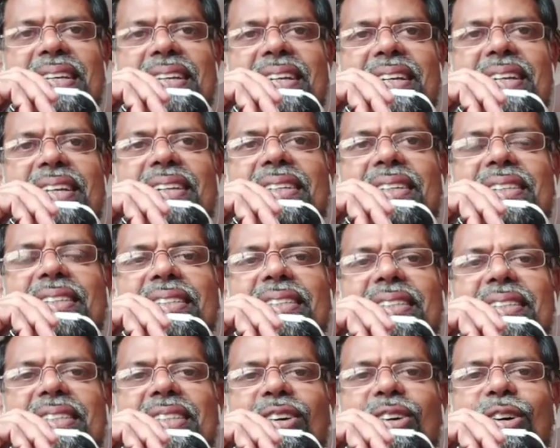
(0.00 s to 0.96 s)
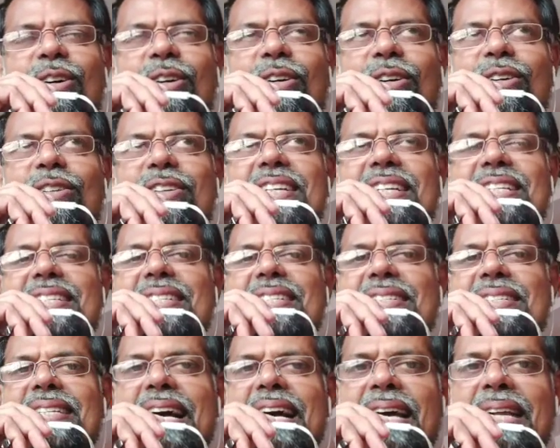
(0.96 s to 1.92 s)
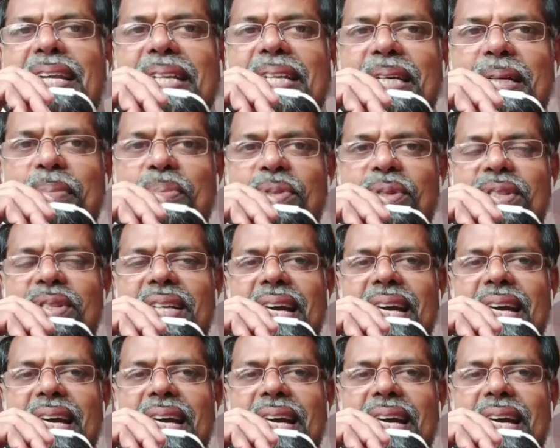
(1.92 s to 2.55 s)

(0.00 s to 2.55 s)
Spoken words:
learn all the synonyms